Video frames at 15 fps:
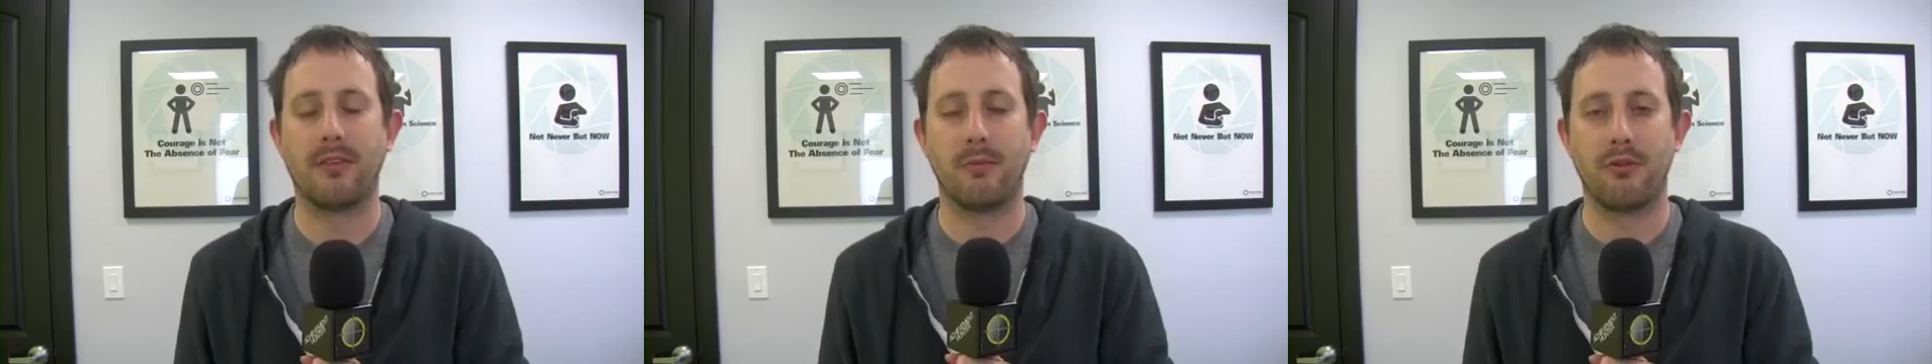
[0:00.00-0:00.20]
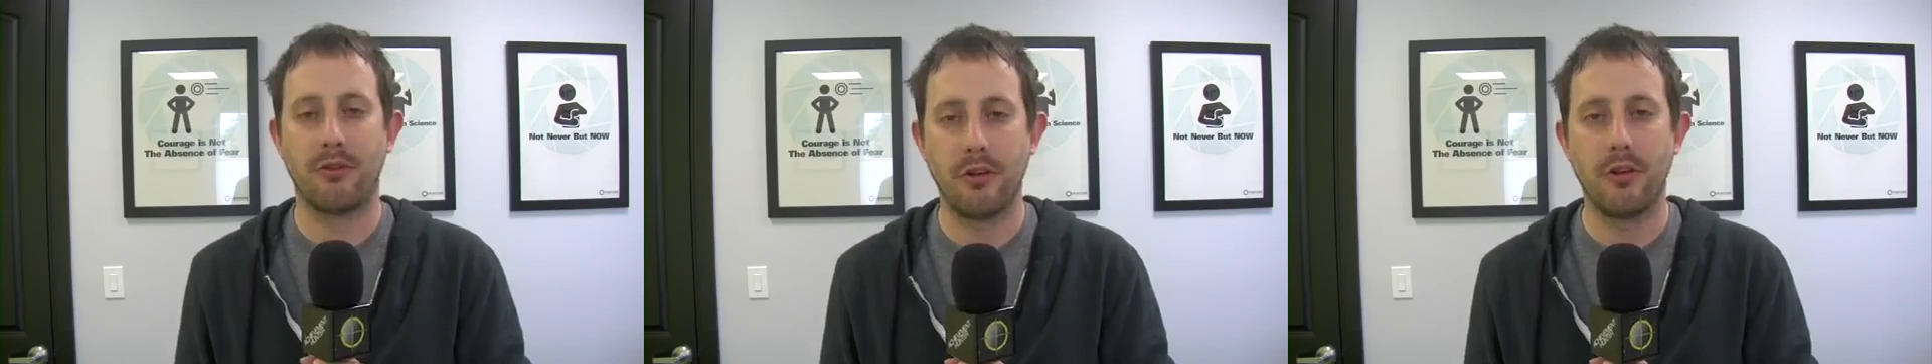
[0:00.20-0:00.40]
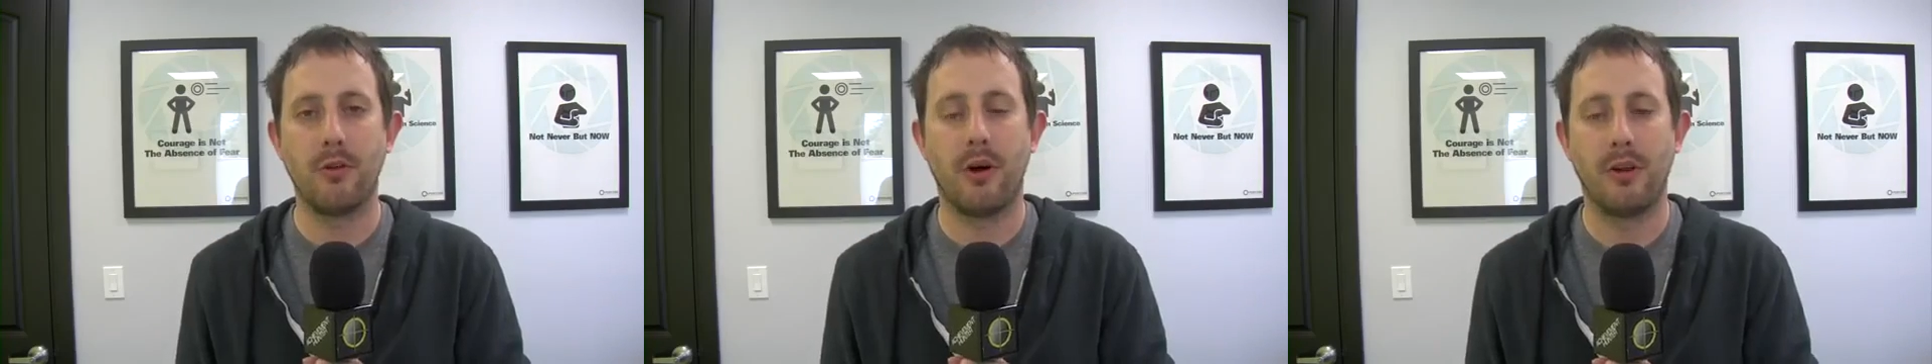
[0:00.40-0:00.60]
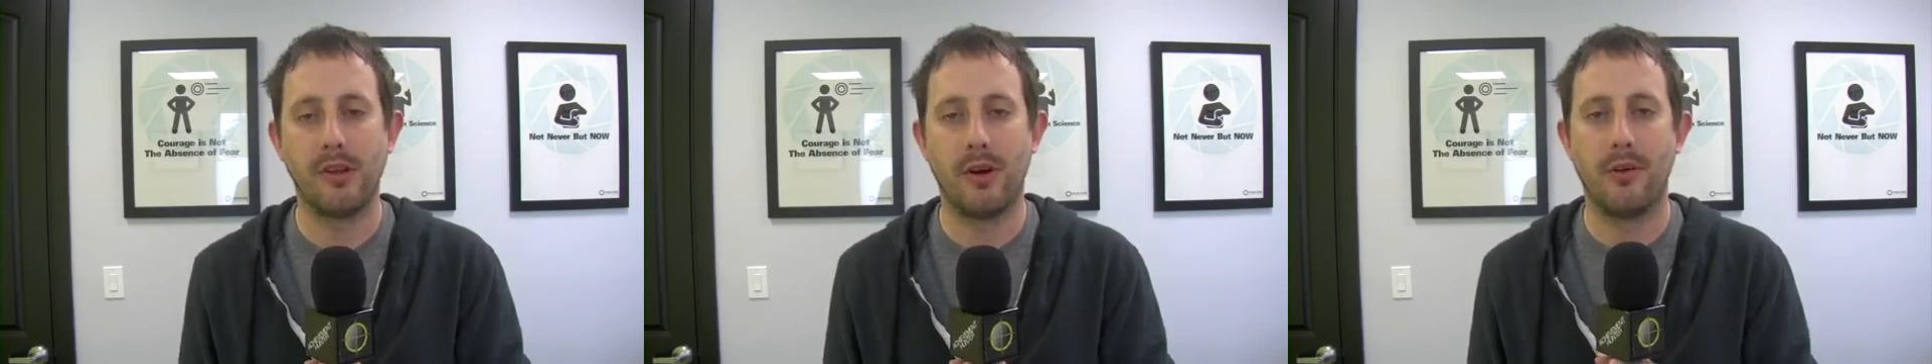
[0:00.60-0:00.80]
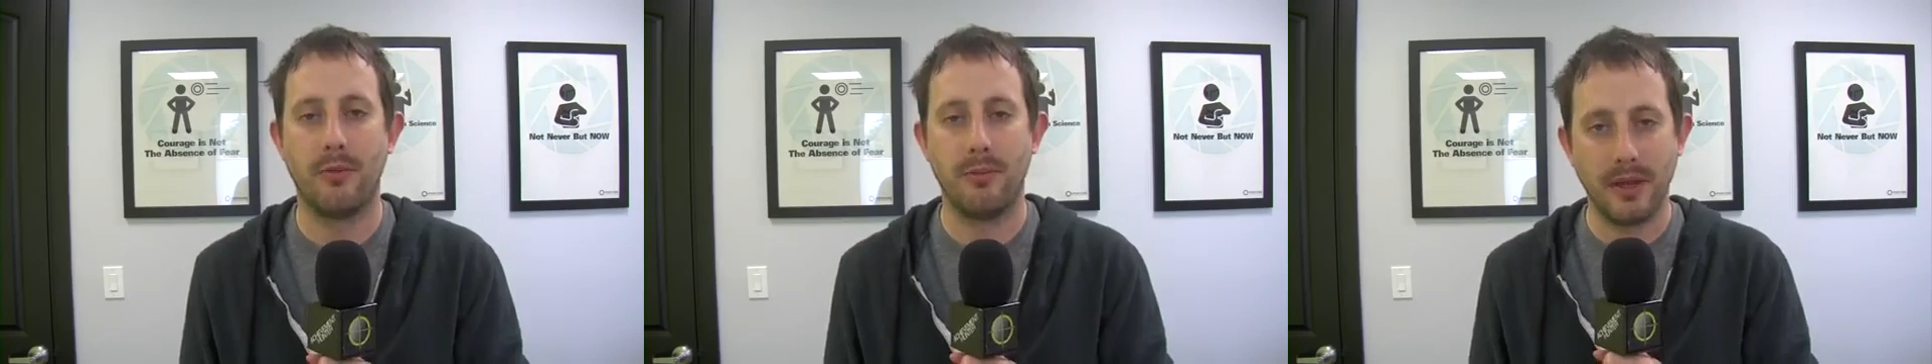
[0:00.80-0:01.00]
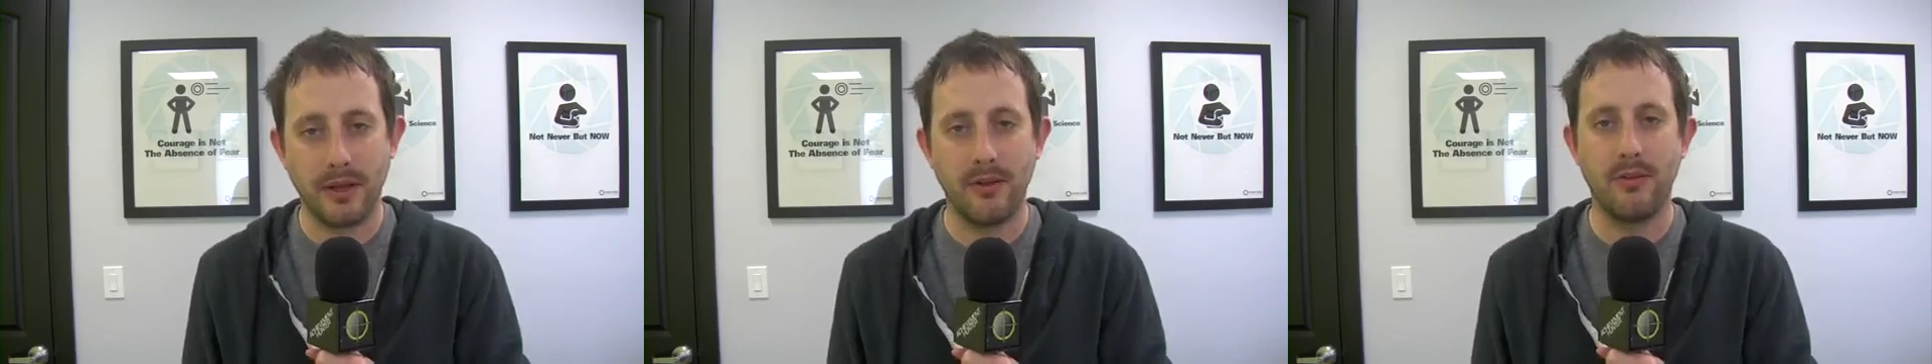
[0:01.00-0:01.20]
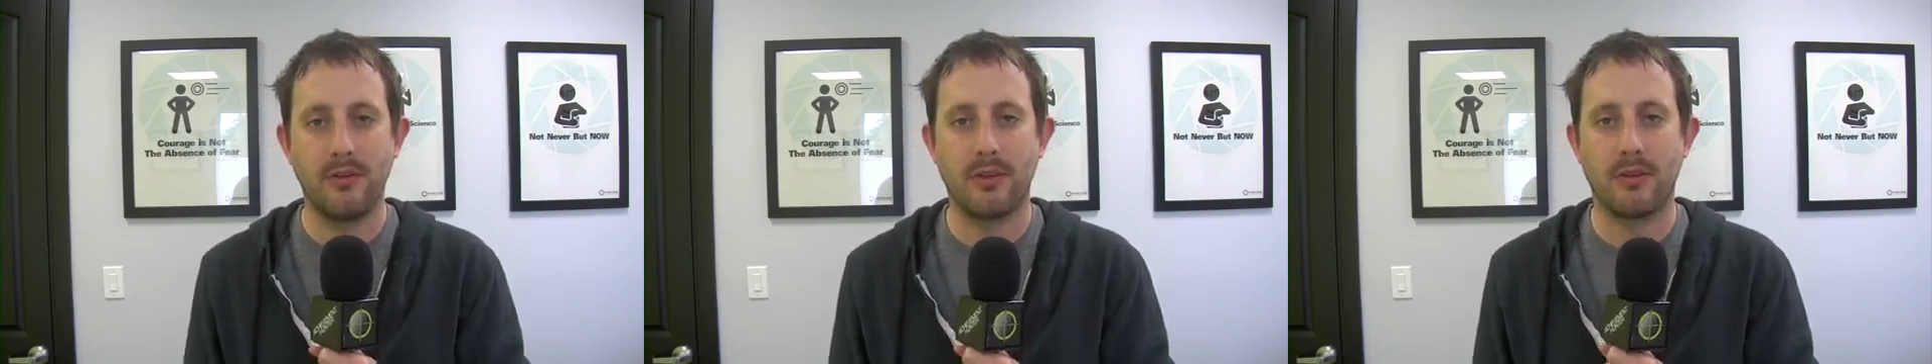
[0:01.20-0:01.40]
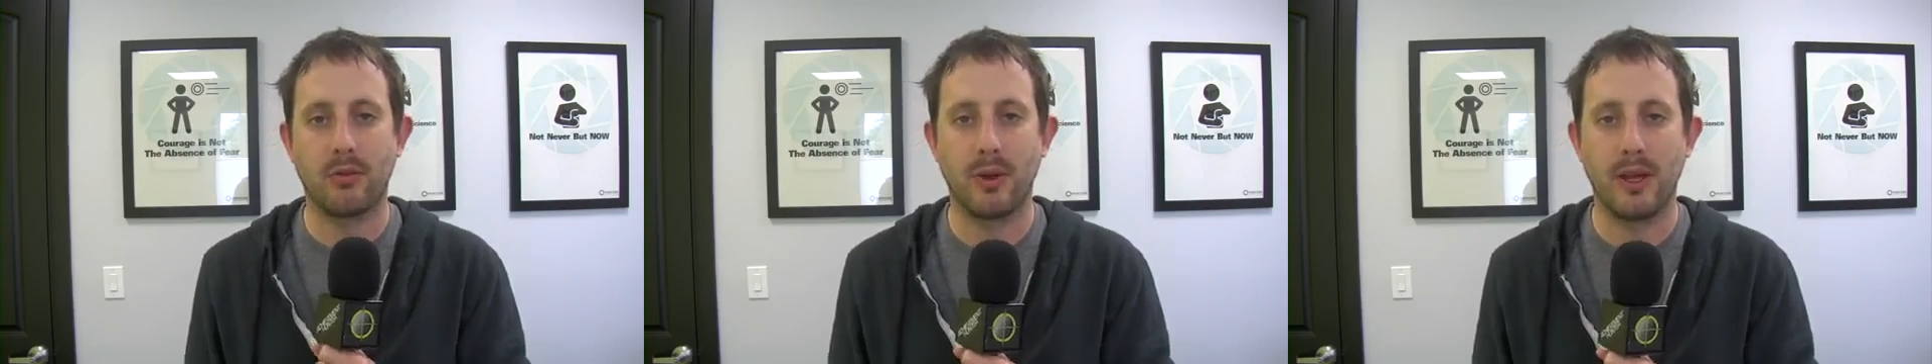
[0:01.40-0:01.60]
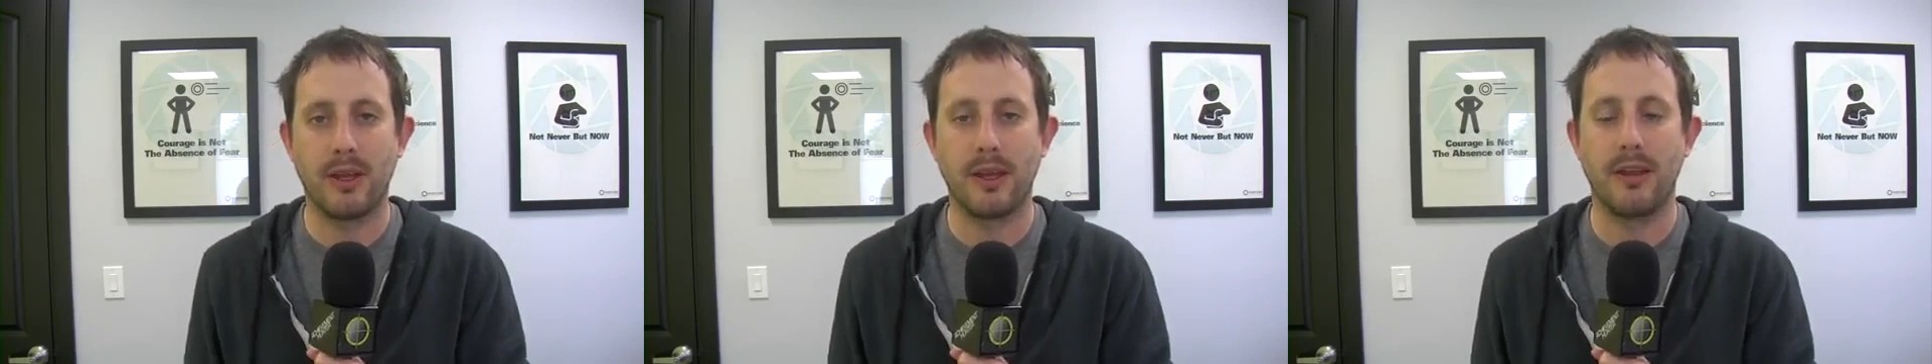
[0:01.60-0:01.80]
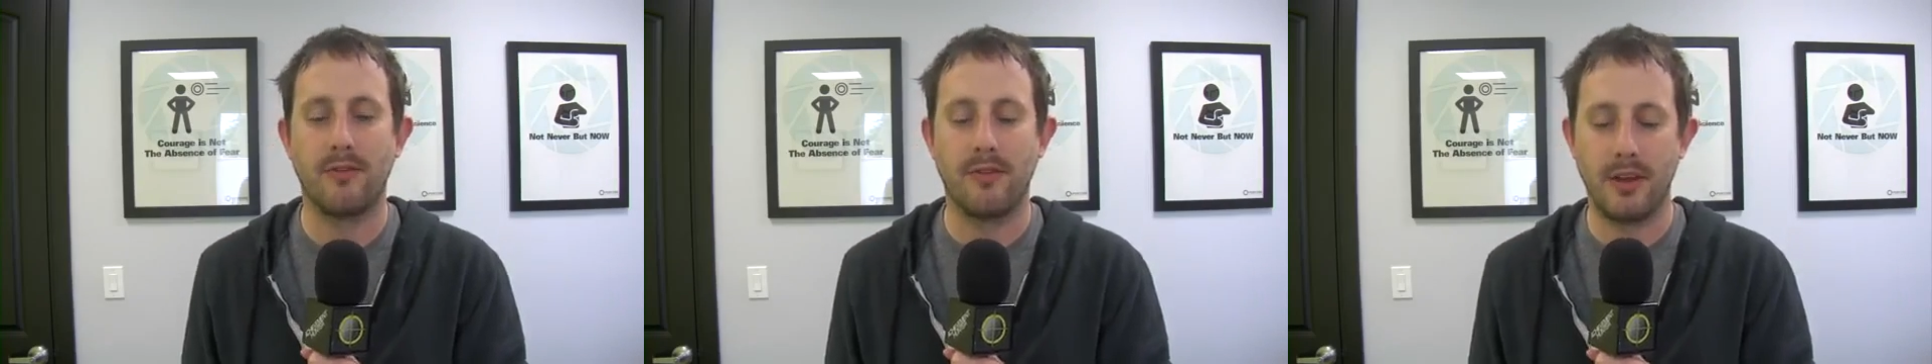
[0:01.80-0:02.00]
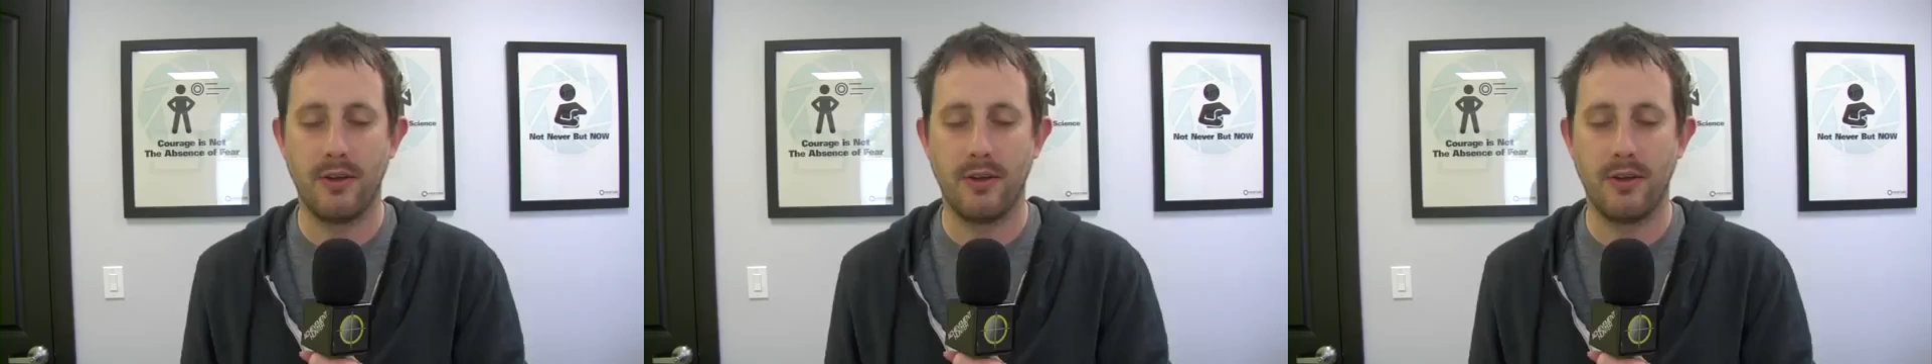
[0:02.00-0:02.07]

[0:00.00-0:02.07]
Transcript: I'm sure you all know, the big news this week in